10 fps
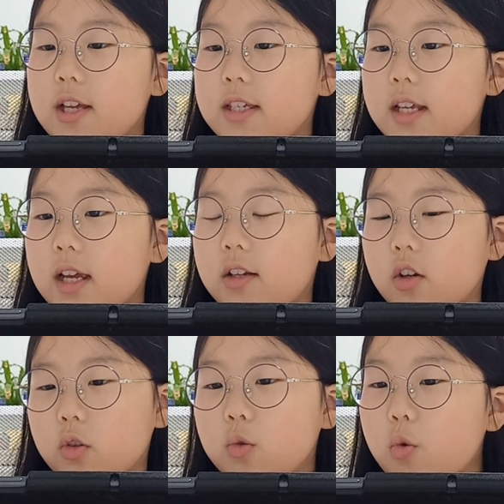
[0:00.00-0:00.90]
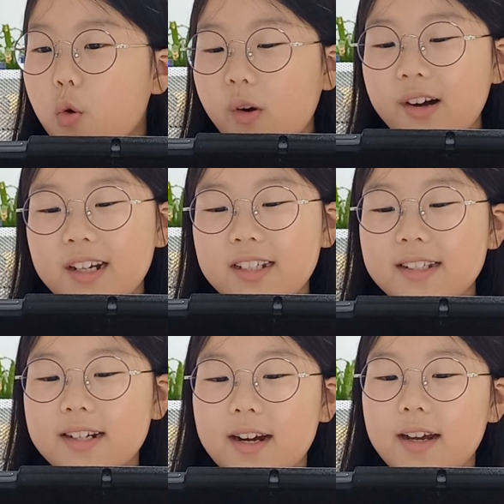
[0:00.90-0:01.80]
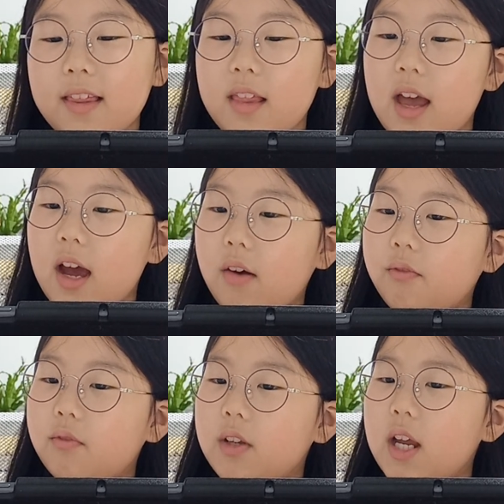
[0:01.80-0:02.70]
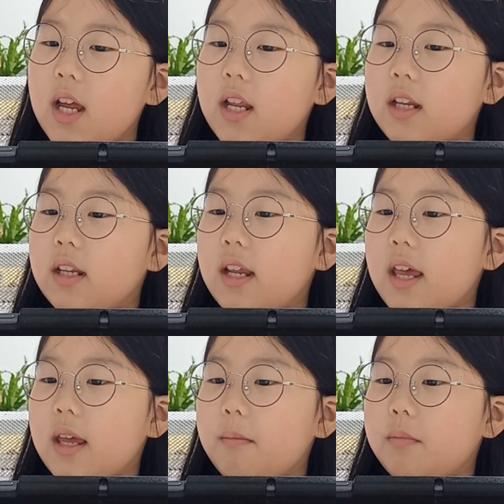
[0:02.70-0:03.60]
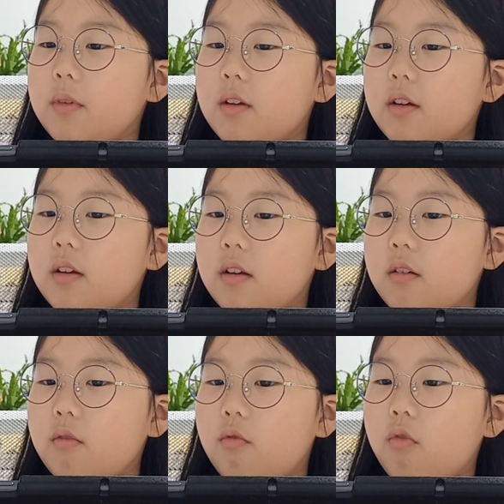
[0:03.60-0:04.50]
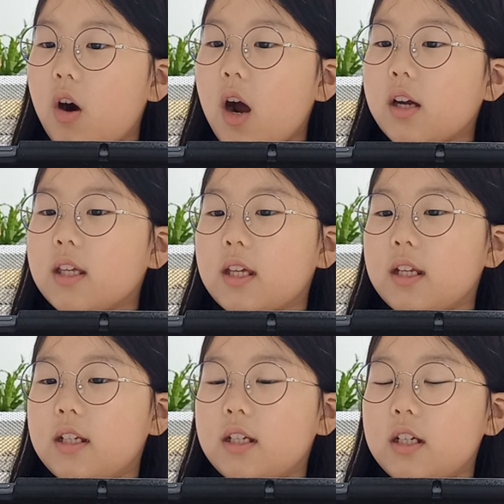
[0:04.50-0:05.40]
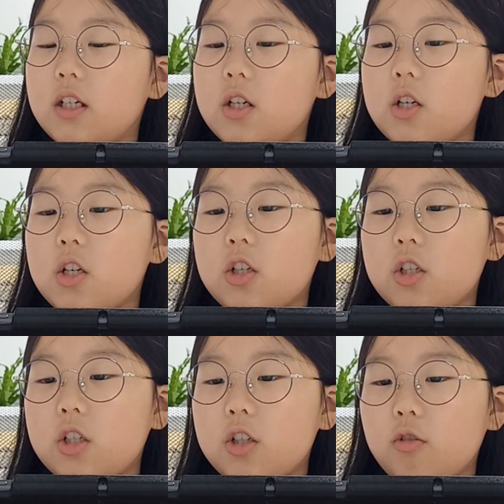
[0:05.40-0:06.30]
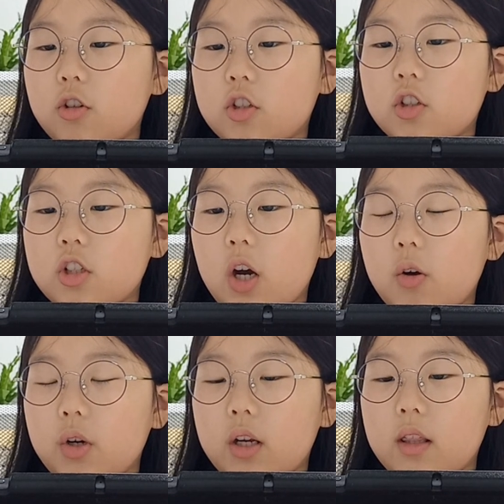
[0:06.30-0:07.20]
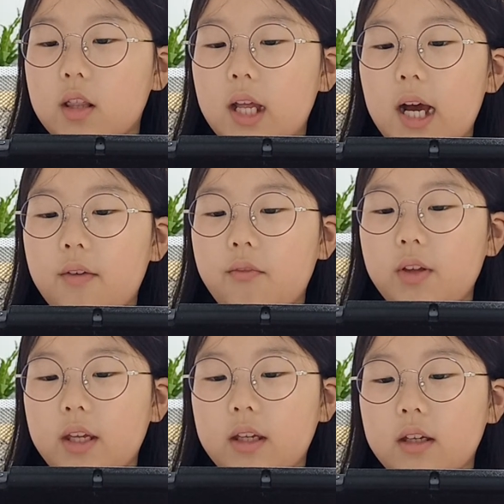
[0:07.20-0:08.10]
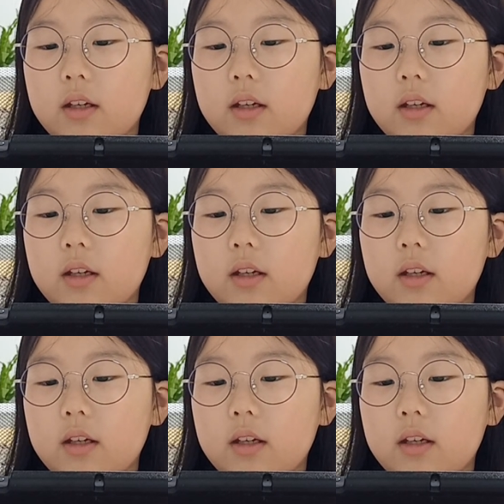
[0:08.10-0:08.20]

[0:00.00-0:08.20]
said. A tortoise, I laughed, named Rocket. She was shouted laughing.